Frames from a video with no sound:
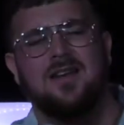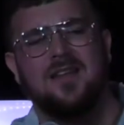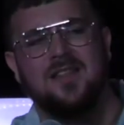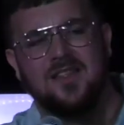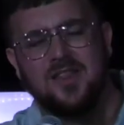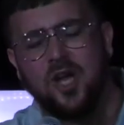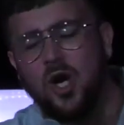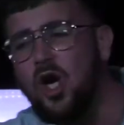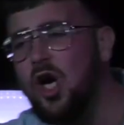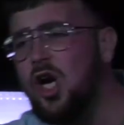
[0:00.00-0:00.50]
And the
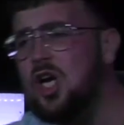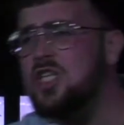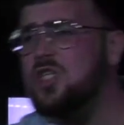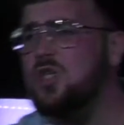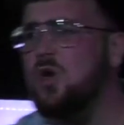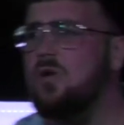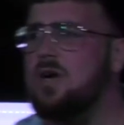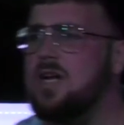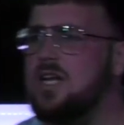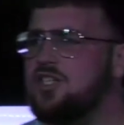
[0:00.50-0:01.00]
third
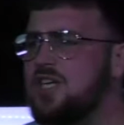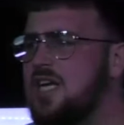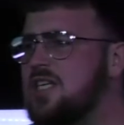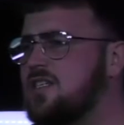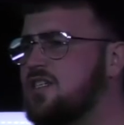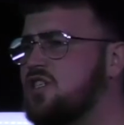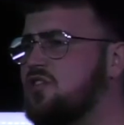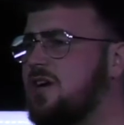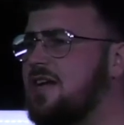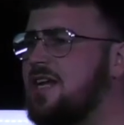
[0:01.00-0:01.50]
story that
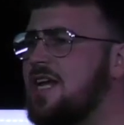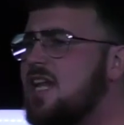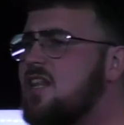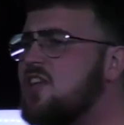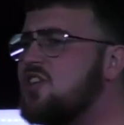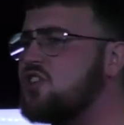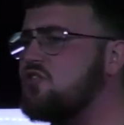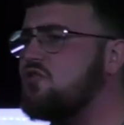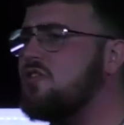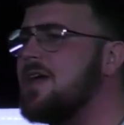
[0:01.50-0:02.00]
Jesus is trying to
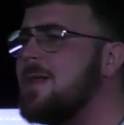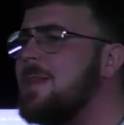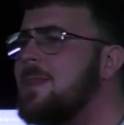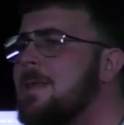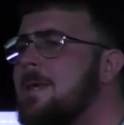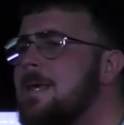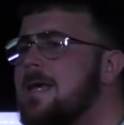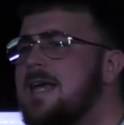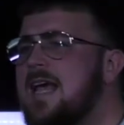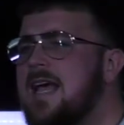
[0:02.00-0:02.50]
illustrate
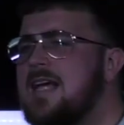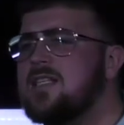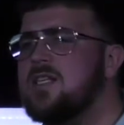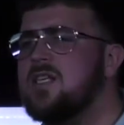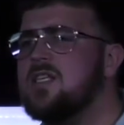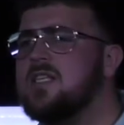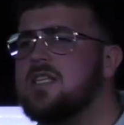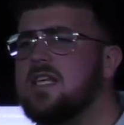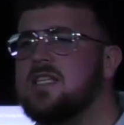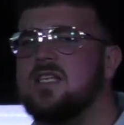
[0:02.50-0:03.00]
is
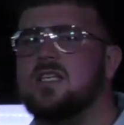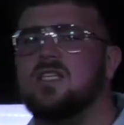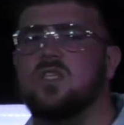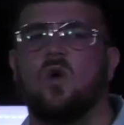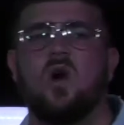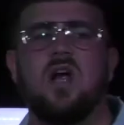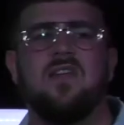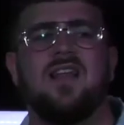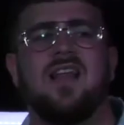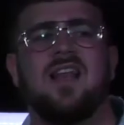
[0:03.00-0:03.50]
this is the
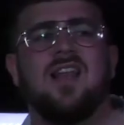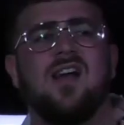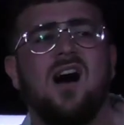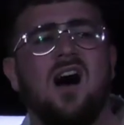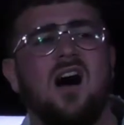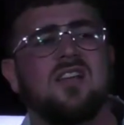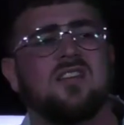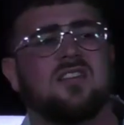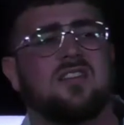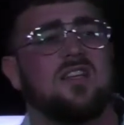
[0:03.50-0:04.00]
story of the
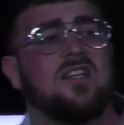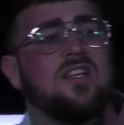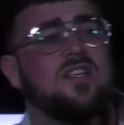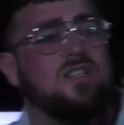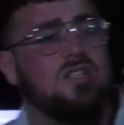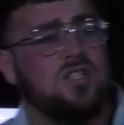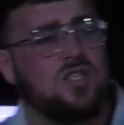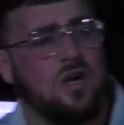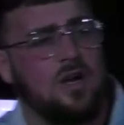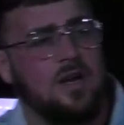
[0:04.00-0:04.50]
lost
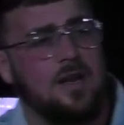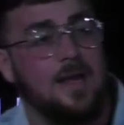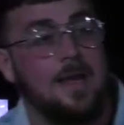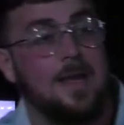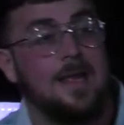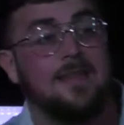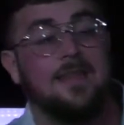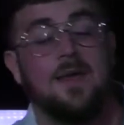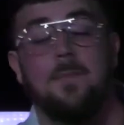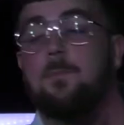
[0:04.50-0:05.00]
son,
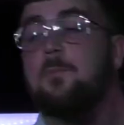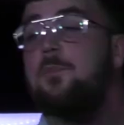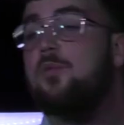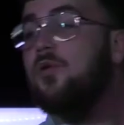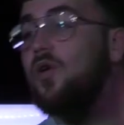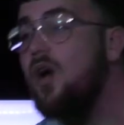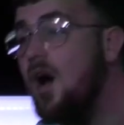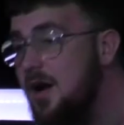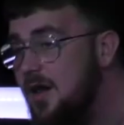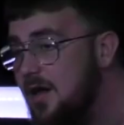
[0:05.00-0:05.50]
the
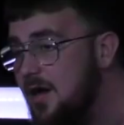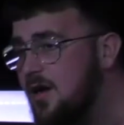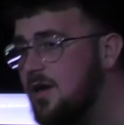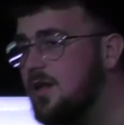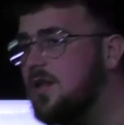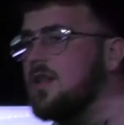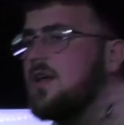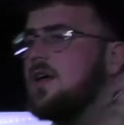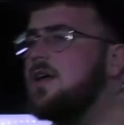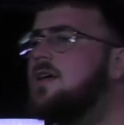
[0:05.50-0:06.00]

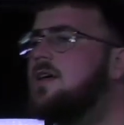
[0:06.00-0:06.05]
prodigal